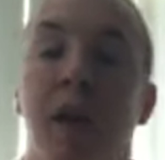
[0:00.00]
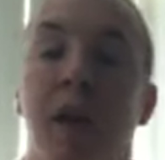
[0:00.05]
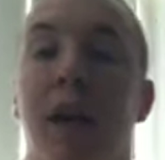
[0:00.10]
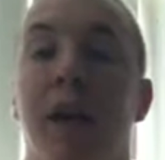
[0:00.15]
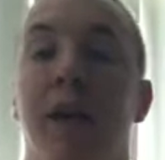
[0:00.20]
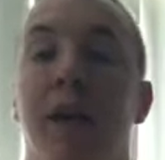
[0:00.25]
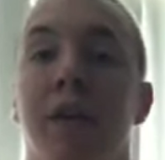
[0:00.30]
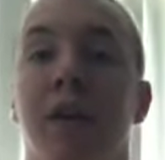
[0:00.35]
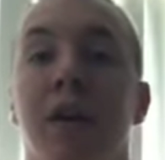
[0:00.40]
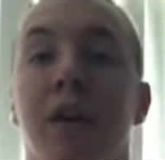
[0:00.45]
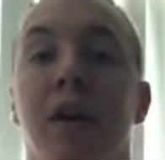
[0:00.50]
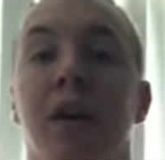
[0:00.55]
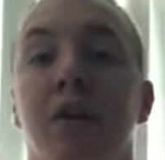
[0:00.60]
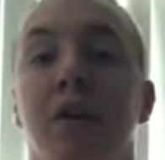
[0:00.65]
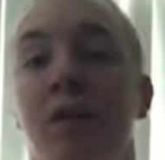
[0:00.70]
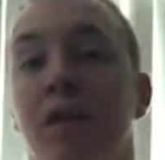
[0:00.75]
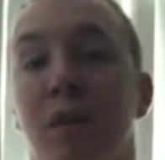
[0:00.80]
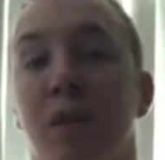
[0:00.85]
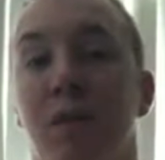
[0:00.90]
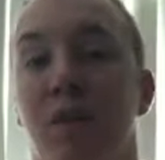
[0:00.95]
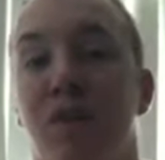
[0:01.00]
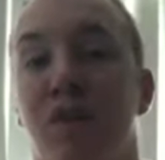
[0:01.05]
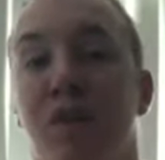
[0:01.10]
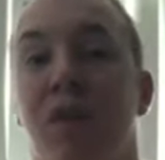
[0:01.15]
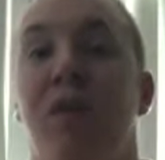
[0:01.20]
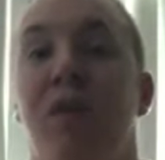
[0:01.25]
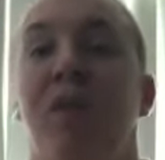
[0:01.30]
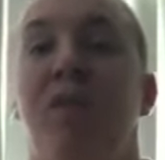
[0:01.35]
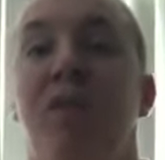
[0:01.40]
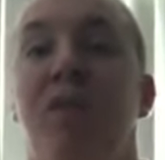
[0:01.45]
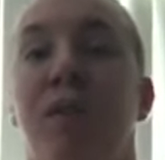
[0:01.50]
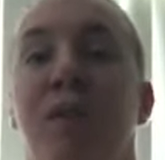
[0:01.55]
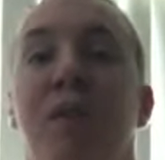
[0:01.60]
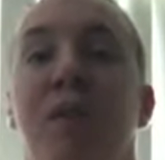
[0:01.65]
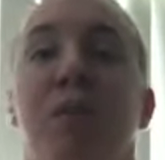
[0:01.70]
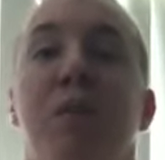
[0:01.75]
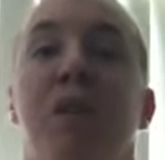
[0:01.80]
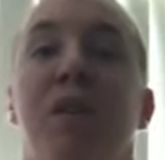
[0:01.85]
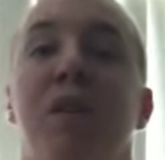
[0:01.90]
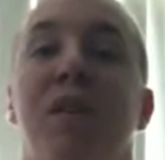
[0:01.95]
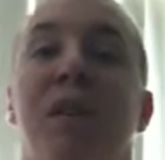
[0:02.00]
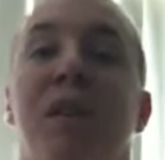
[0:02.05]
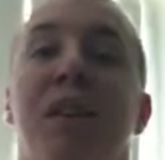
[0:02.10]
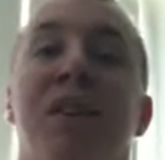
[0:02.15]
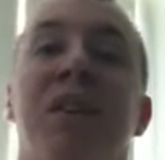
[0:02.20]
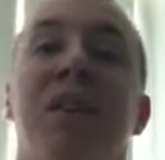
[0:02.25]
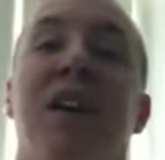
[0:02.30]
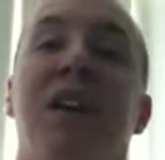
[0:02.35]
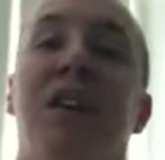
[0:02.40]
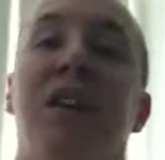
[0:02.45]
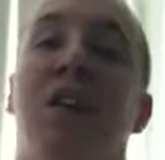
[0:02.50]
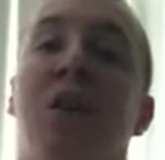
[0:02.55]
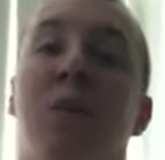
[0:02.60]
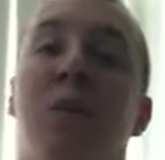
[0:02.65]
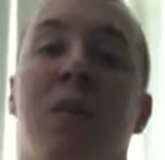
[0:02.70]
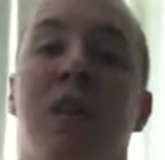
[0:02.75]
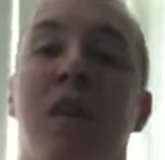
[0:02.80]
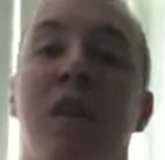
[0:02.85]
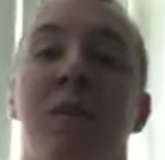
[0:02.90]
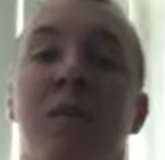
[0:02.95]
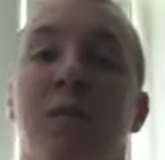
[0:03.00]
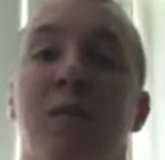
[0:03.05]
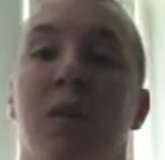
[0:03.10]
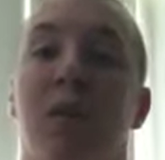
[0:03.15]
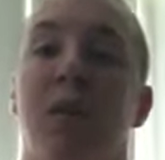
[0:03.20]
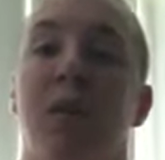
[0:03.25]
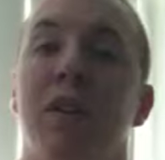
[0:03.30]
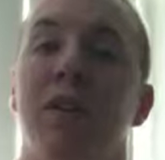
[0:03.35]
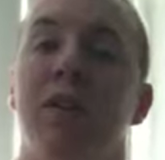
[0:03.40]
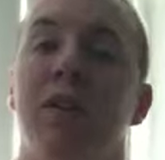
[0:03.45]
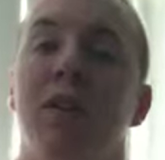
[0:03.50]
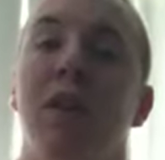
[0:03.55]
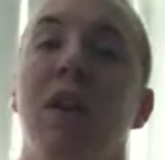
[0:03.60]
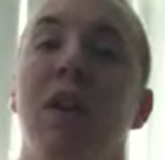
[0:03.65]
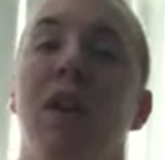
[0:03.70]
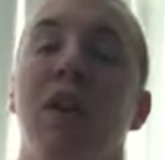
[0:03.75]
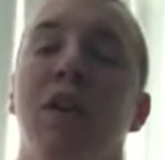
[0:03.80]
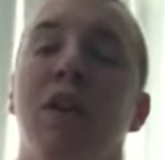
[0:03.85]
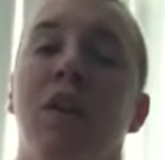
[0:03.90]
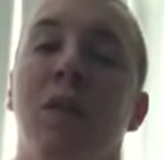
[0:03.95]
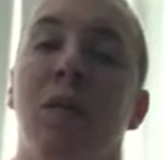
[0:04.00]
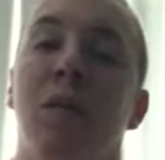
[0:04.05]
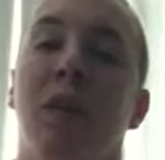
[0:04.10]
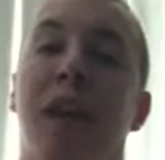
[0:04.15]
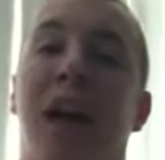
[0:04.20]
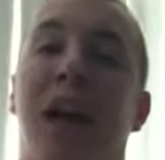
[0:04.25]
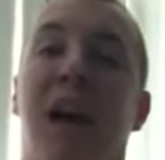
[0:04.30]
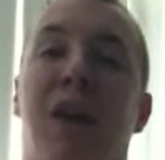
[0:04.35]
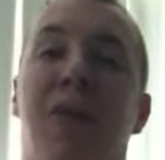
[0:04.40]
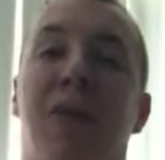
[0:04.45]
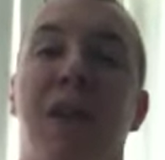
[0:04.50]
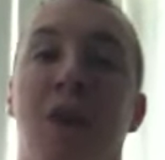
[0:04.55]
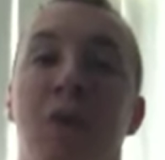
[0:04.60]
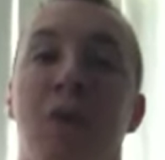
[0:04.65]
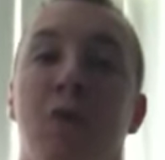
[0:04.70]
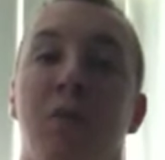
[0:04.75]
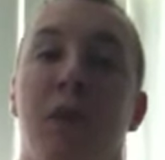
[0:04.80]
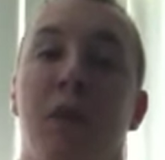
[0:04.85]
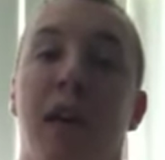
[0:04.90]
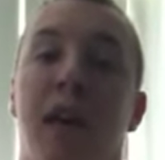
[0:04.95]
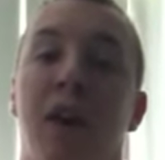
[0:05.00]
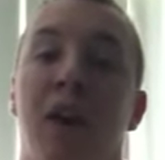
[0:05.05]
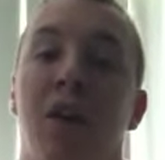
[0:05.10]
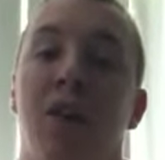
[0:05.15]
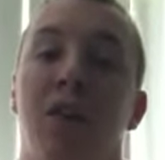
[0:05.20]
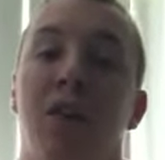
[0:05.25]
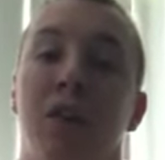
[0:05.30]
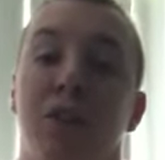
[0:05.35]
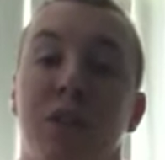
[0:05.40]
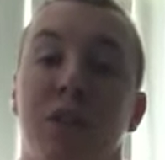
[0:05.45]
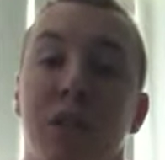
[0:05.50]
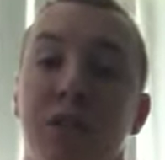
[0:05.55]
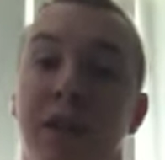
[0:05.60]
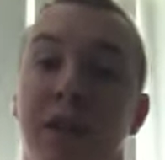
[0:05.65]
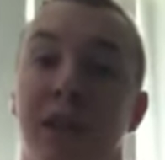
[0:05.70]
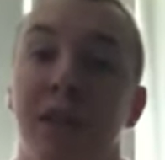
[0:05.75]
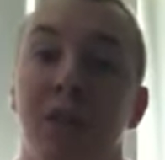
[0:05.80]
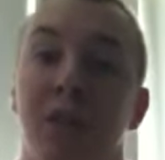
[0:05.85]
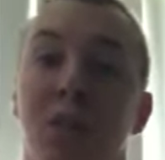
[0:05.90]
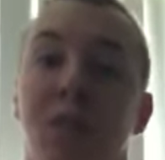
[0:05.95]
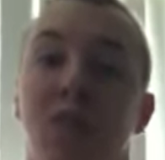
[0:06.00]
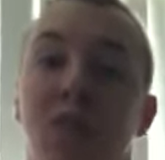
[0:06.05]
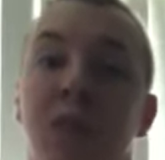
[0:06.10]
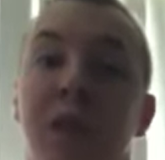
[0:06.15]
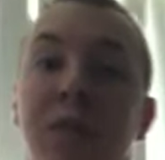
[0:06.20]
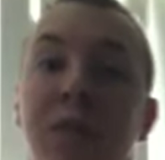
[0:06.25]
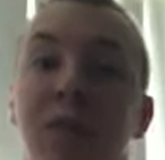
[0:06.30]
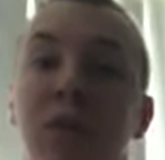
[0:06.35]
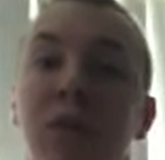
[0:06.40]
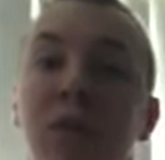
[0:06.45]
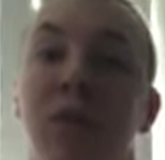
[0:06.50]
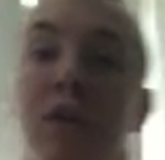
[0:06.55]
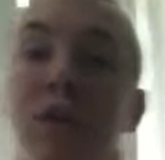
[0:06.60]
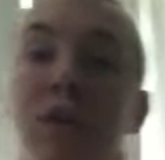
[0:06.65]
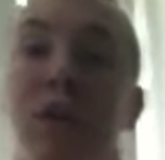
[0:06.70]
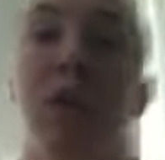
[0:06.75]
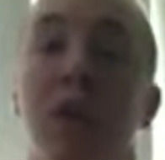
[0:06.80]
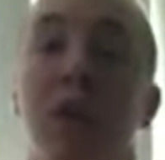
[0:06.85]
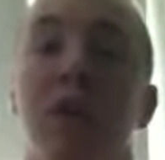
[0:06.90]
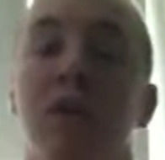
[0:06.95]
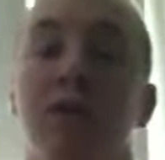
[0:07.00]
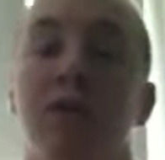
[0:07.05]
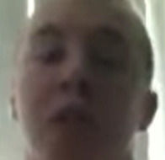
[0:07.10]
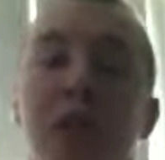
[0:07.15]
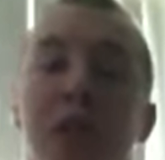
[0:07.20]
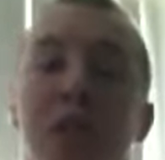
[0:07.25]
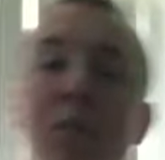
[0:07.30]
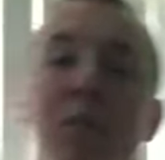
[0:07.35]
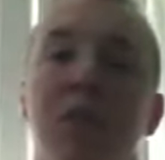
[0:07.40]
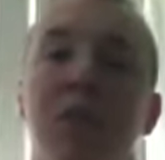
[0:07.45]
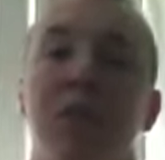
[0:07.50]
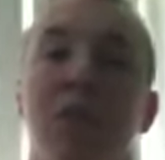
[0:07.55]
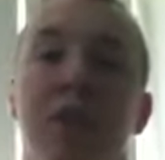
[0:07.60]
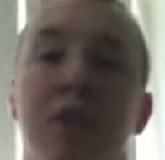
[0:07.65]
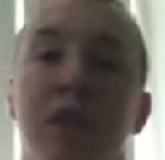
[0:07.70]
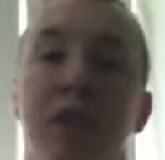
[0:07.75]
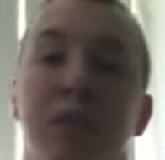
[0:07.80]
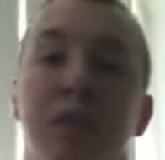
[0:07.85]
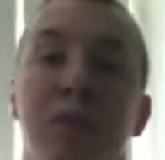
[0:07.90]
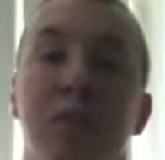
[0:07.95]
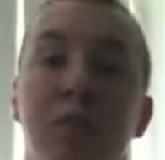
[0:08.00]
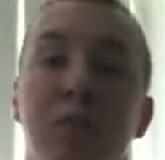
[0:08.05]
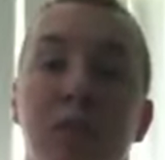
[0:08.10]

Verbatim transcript: And uh, since I'm enjoying these creeds so much, I decided to go up to Neiman Marcus. It's only about a half hour from my house to see if I can get some more samples and try out some other creeds.